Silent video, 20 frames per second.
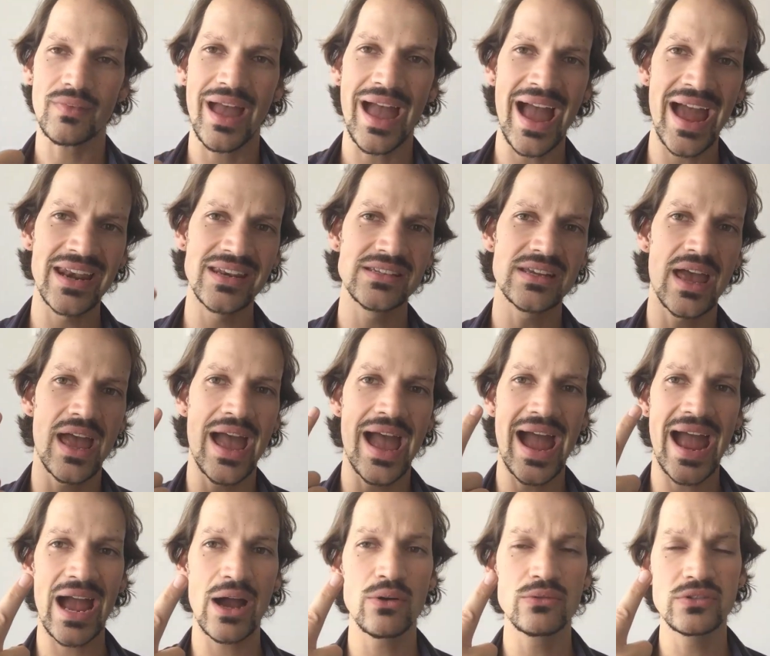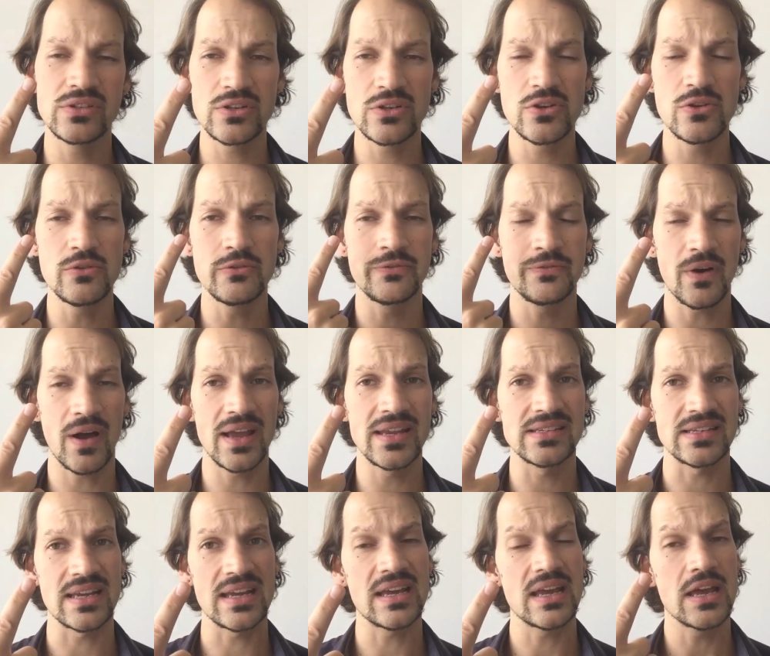And how do you
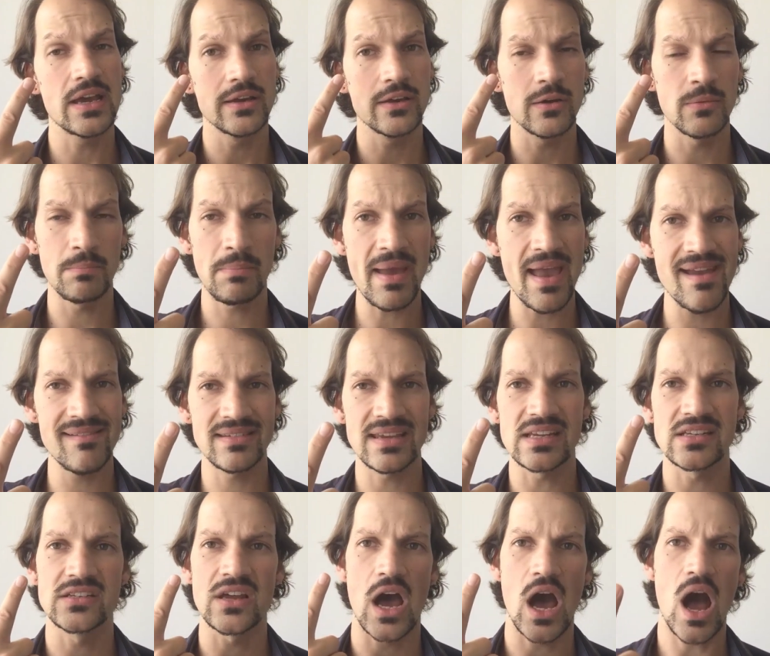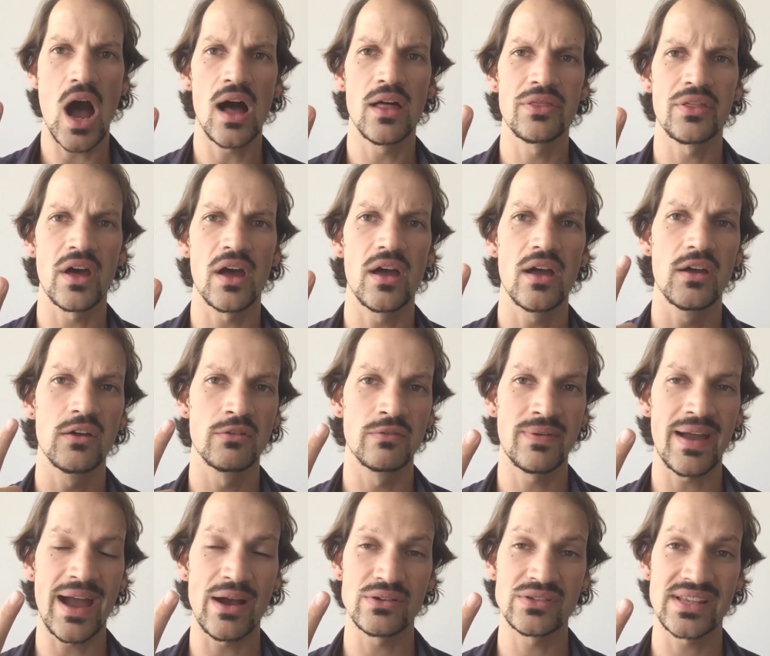find it comparing it to other
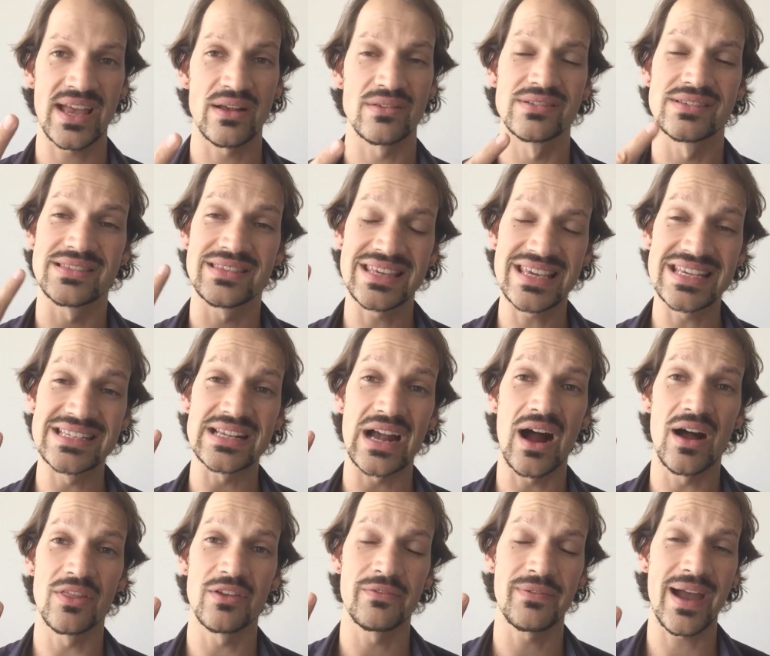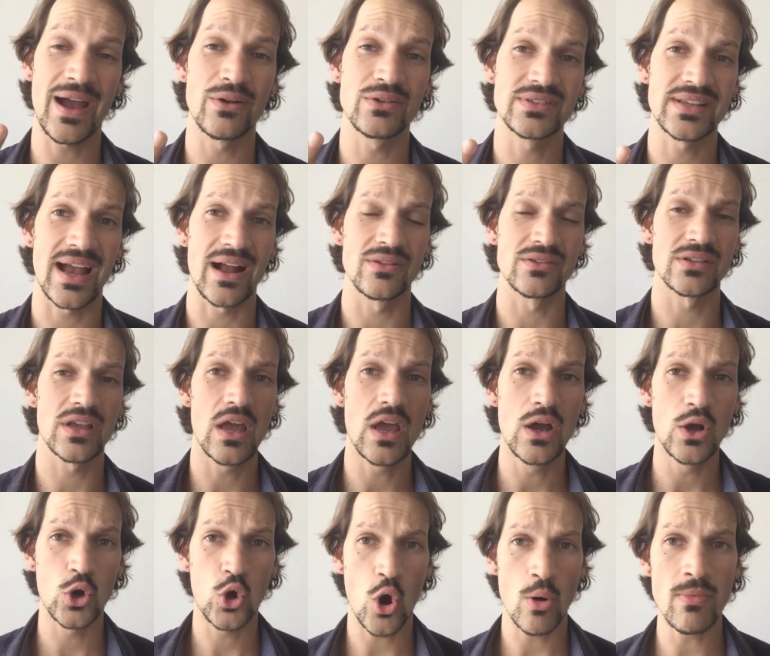vowel sounds, these other vowel sounds?
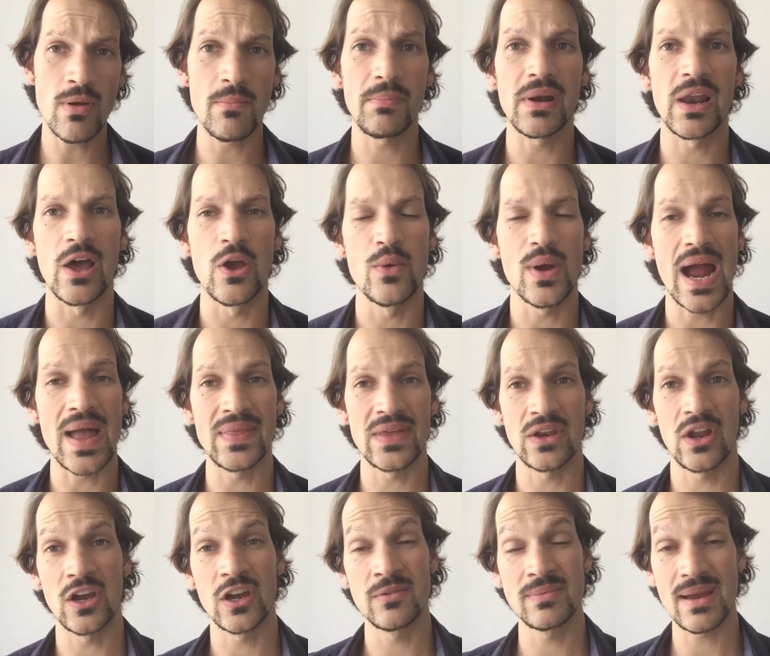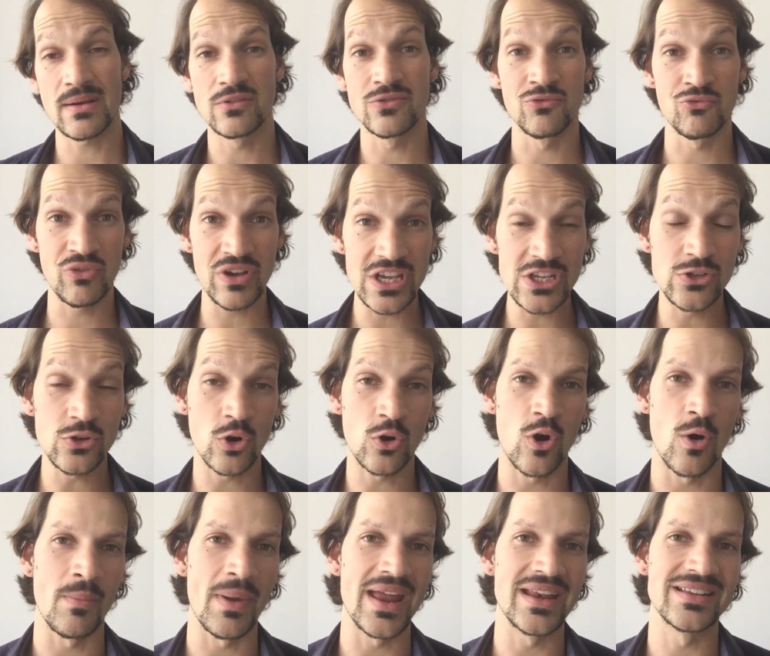Comment below, and then I'm going to be able to read your
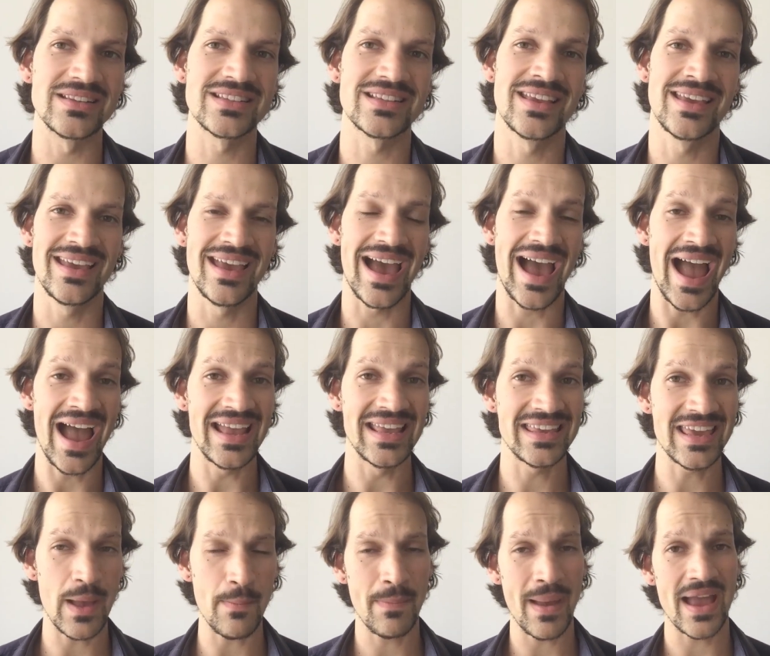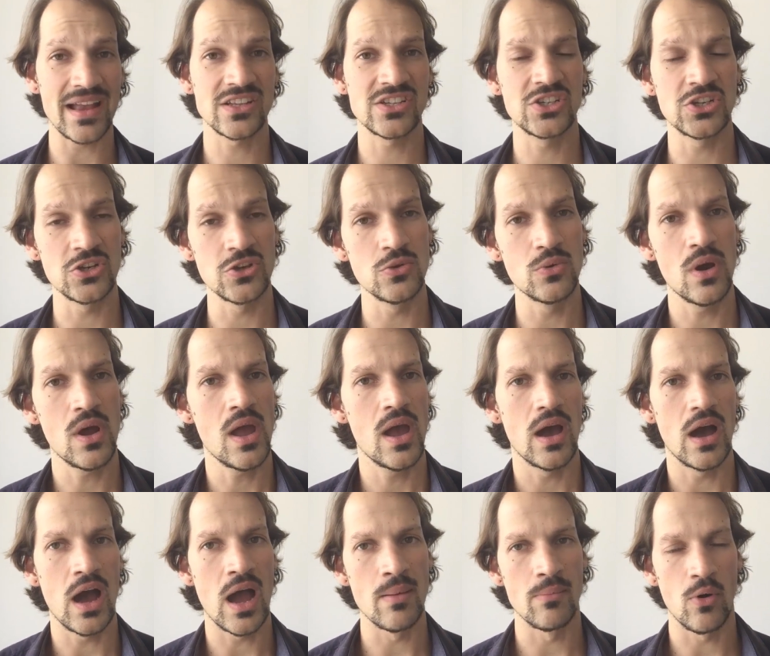comments and get back to you
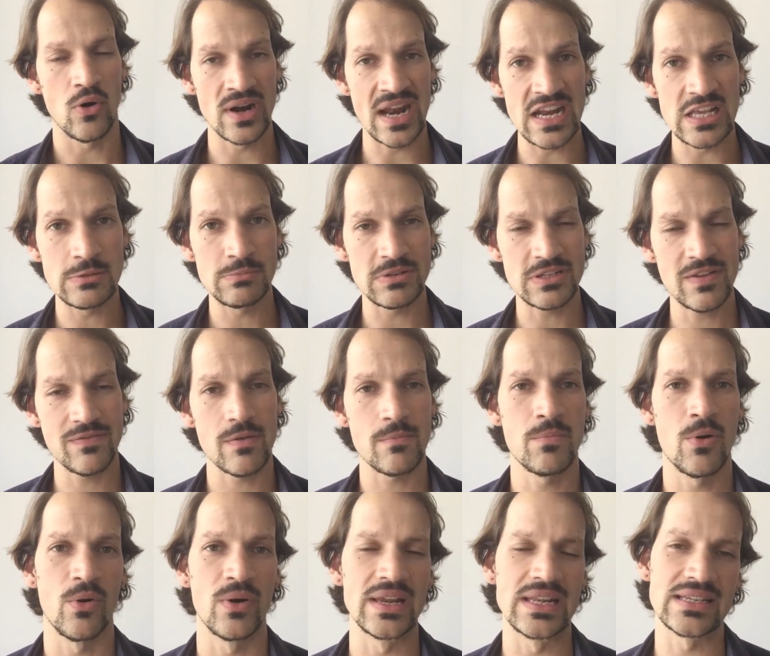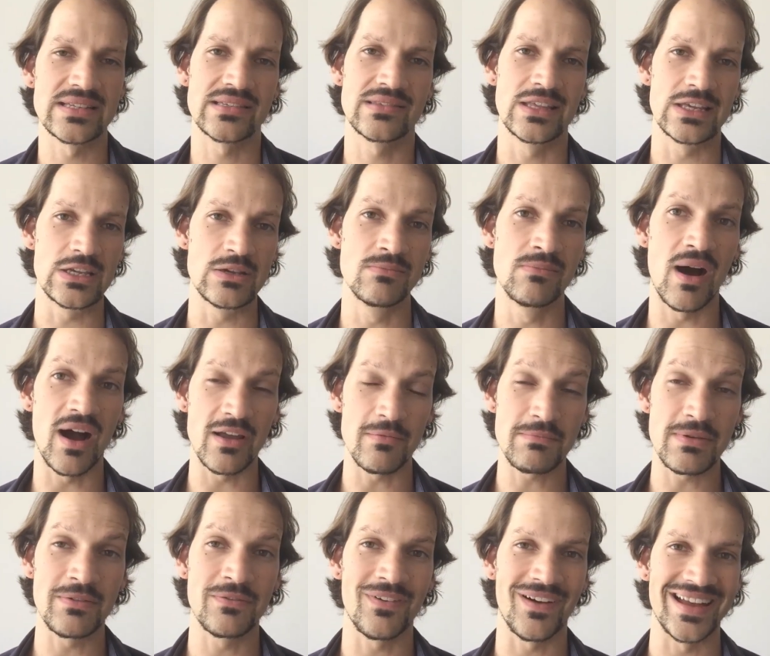um, on any specific points that you might
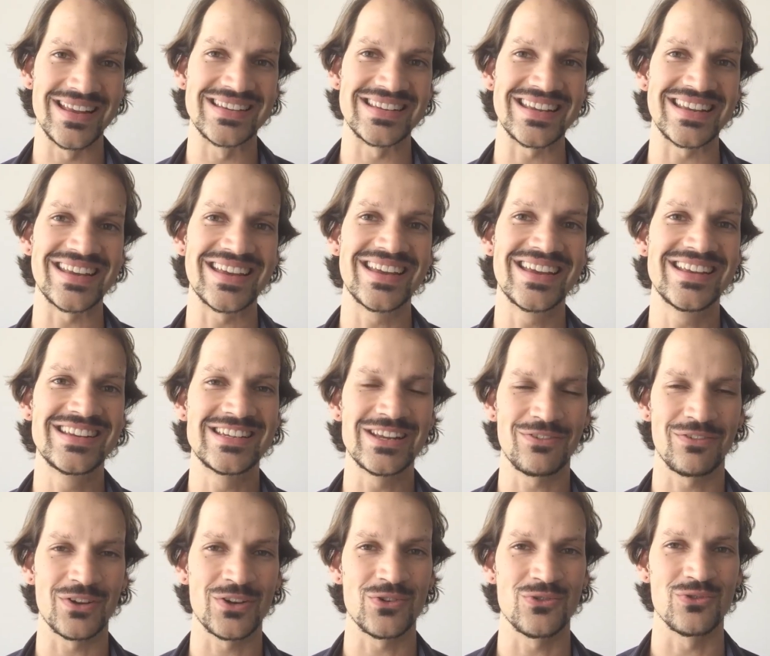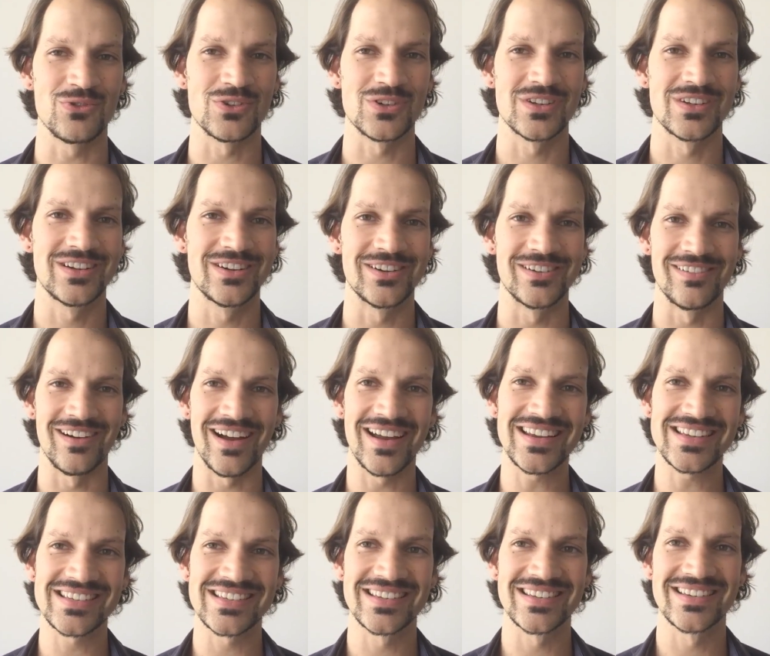be finding difficult, all
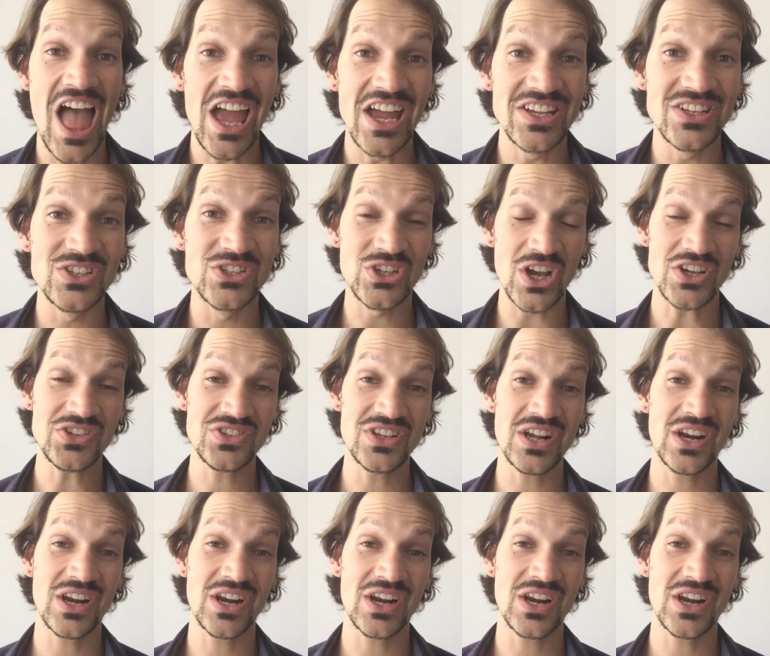right? Just in